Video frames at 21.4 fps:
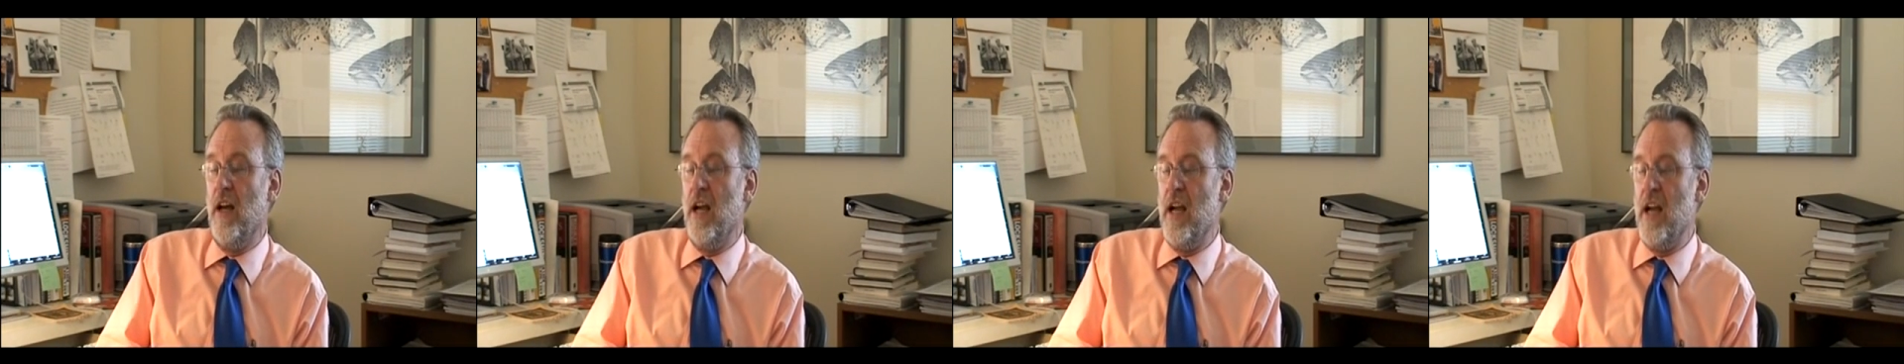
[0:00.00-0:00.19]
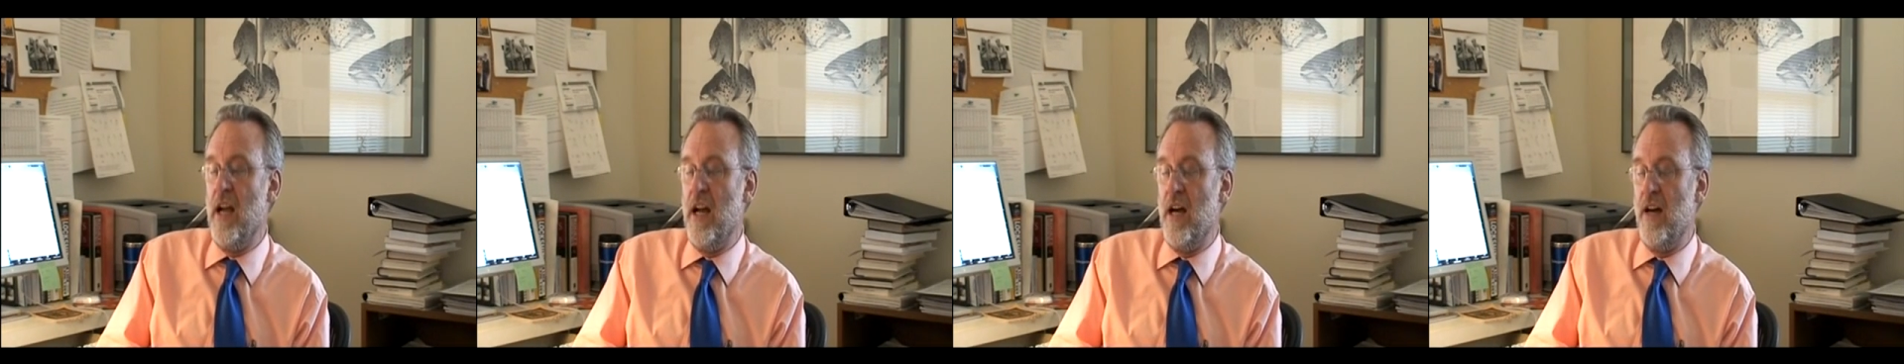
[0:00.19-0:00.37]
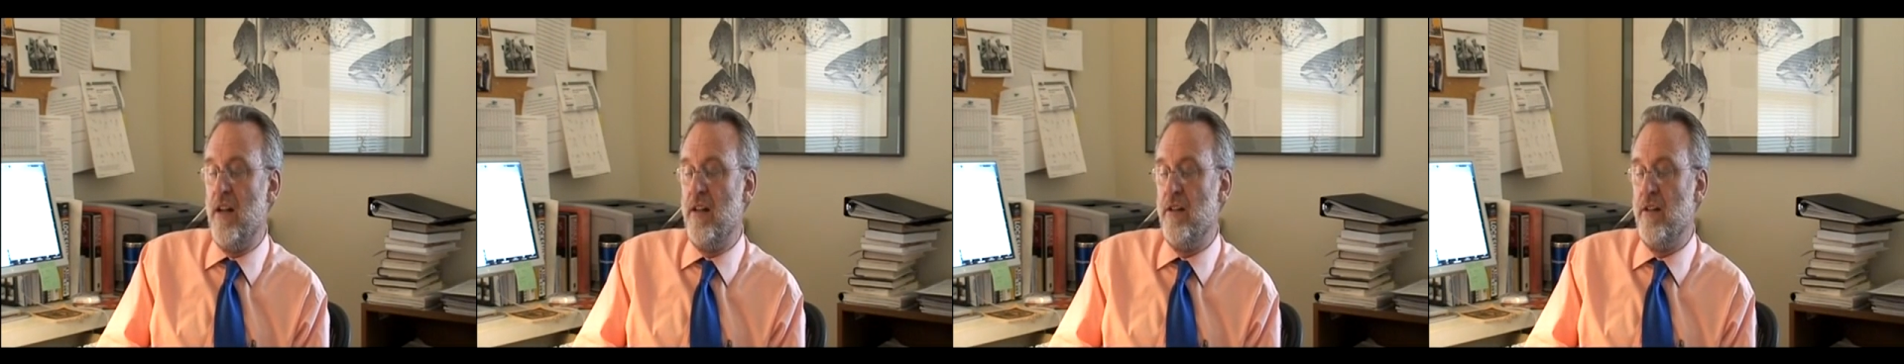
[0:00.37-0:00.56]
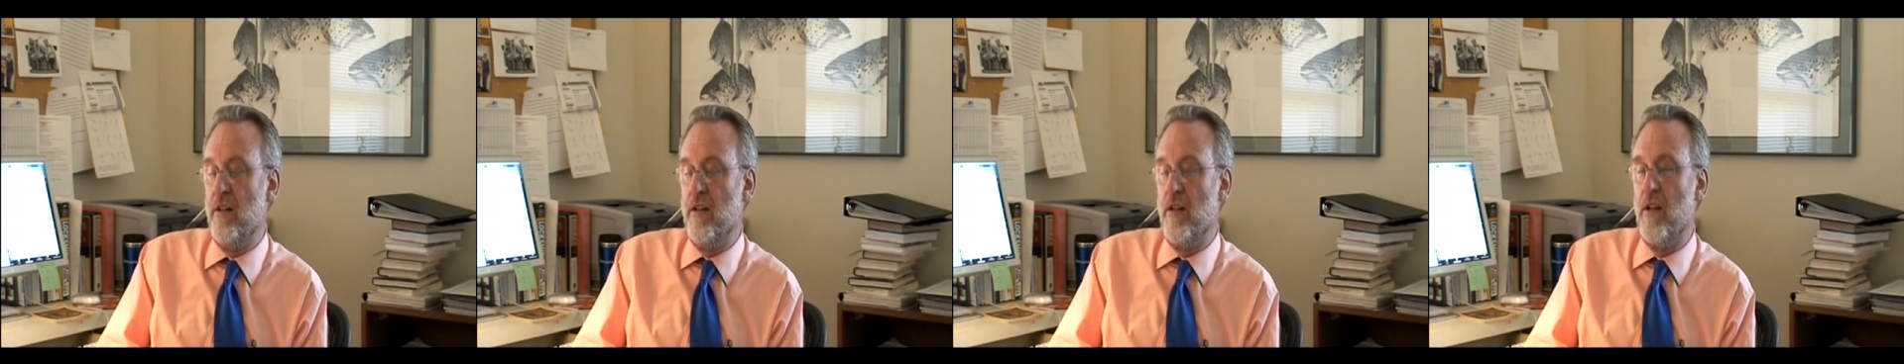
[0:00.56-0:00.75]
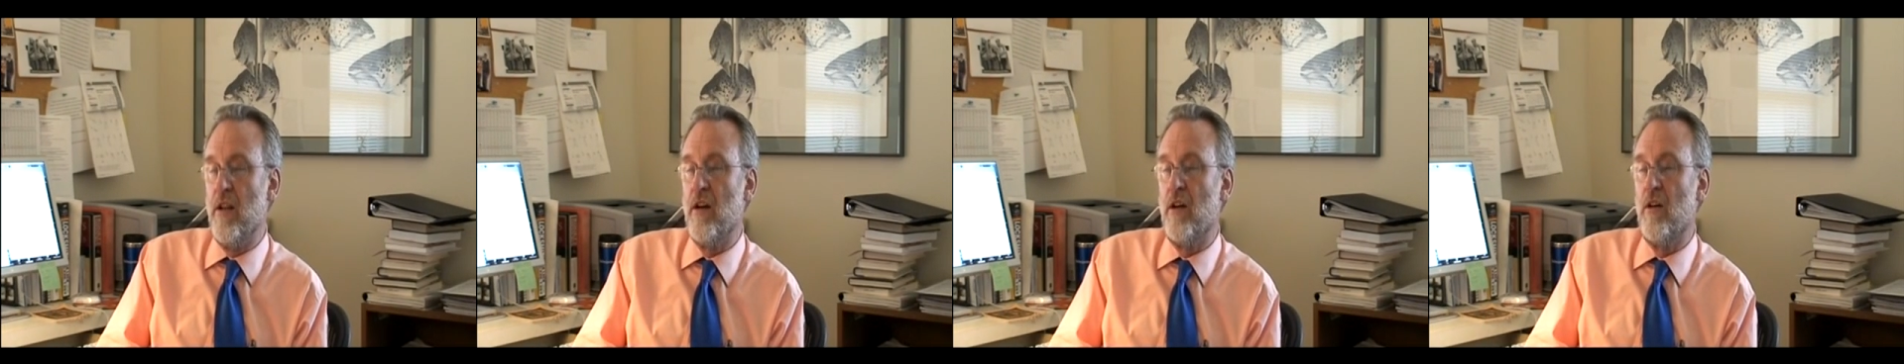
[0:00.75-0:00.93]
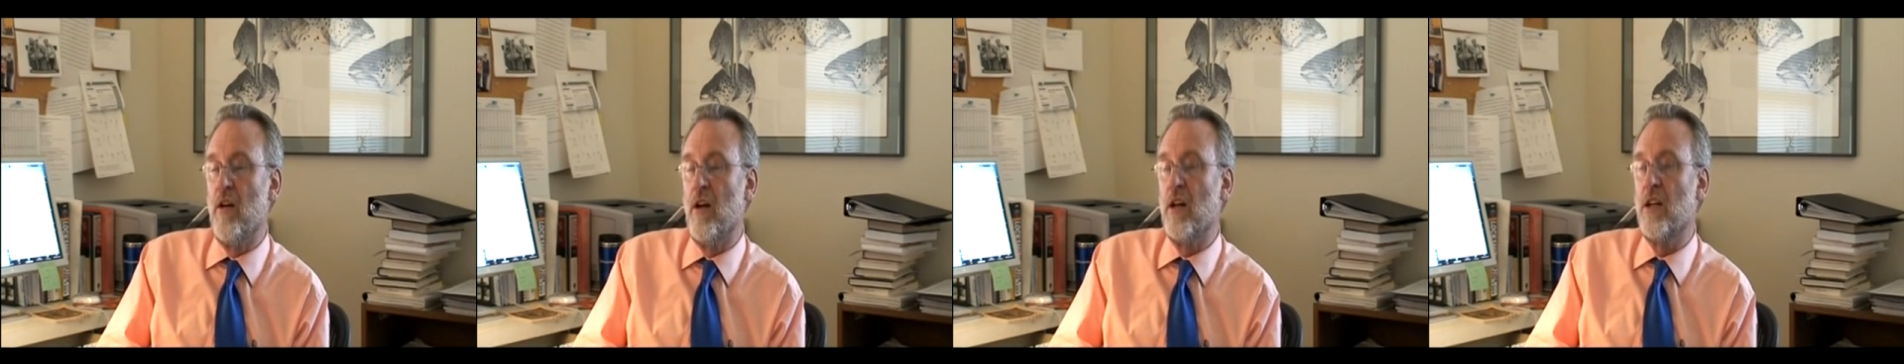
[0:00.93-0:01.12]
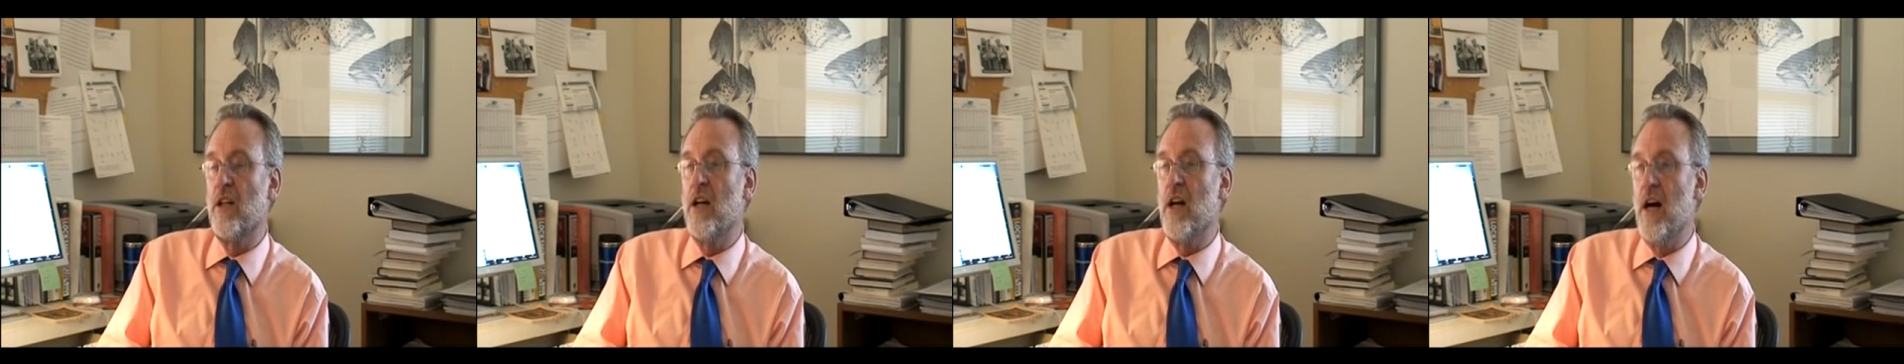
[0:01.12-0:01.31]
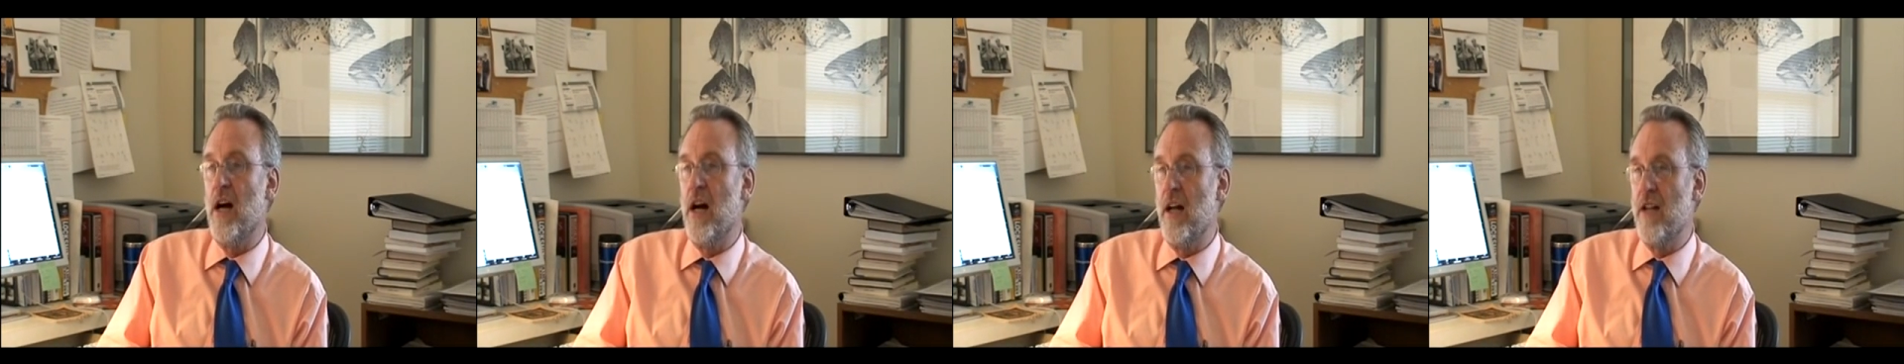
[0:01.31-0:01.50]
And there are
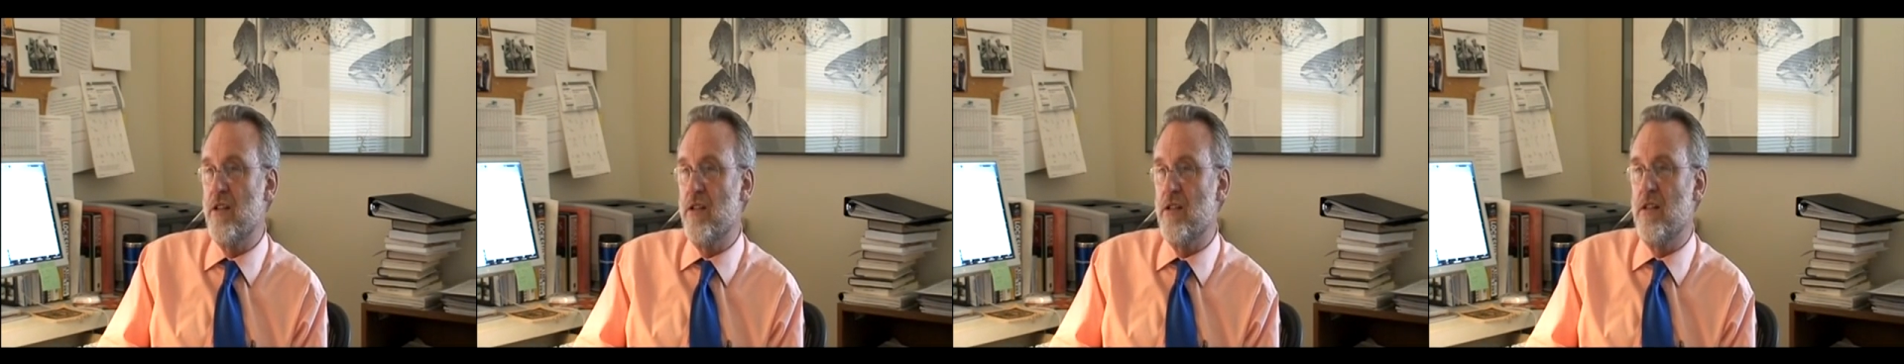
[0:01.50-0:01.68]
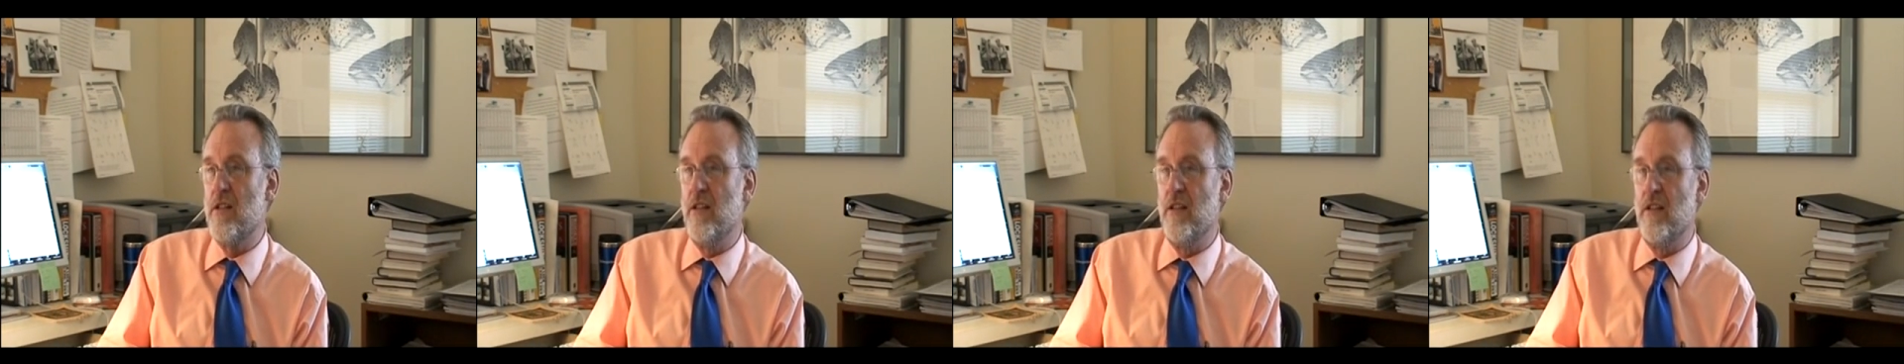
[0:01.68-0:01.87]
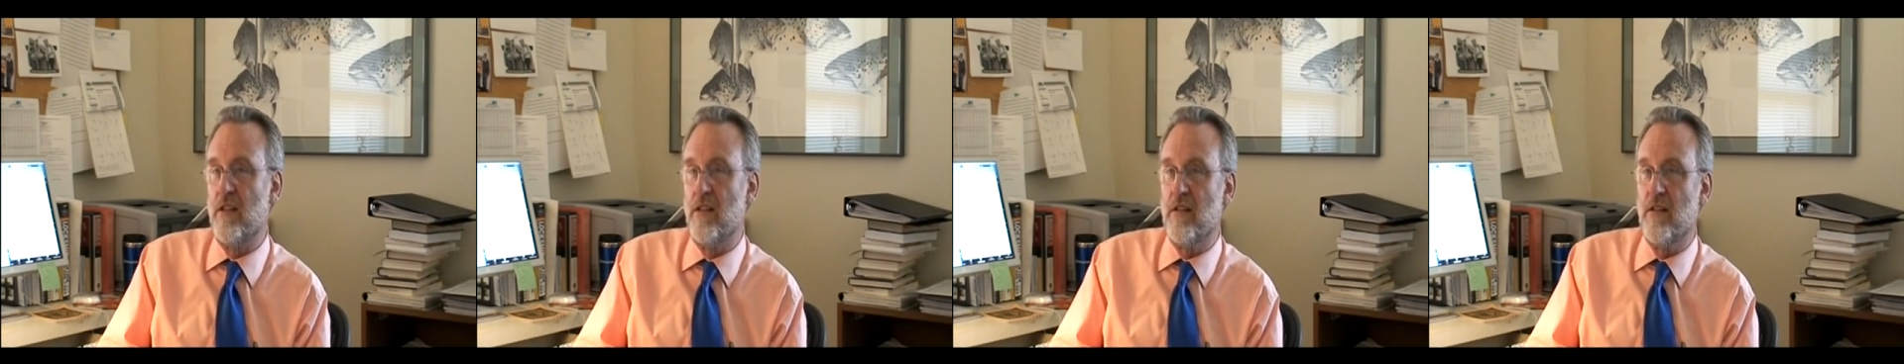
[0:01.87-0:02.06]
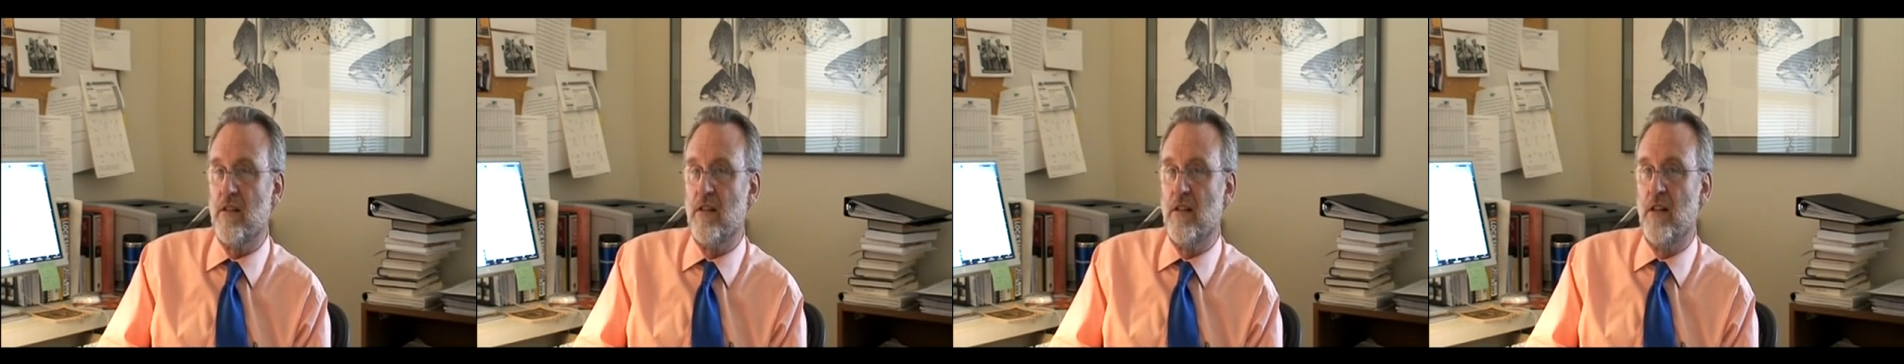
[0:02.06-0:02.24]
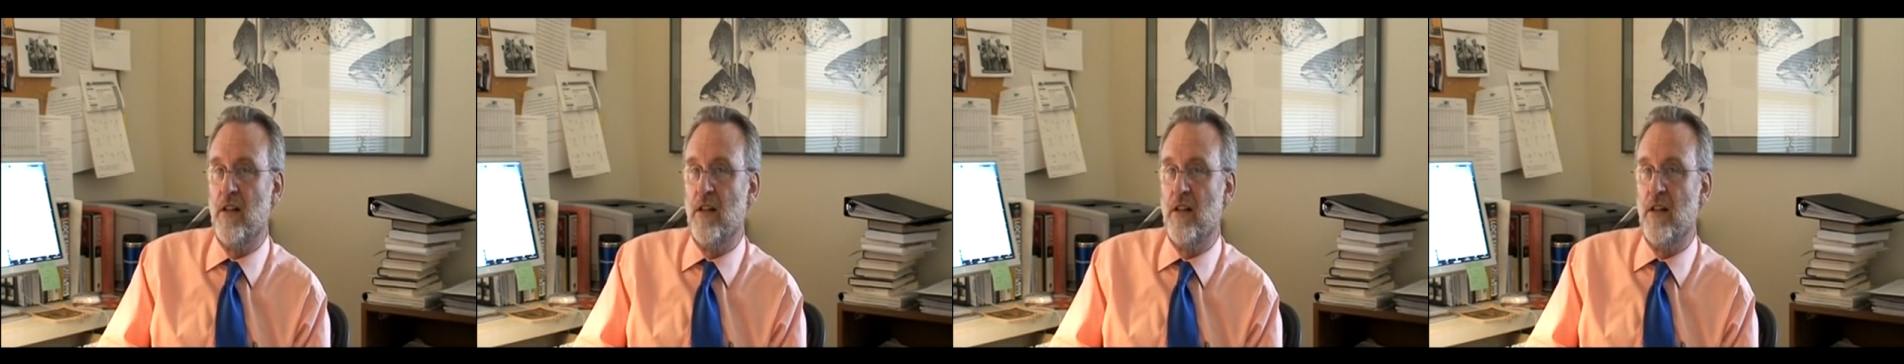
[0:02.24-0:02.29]
constant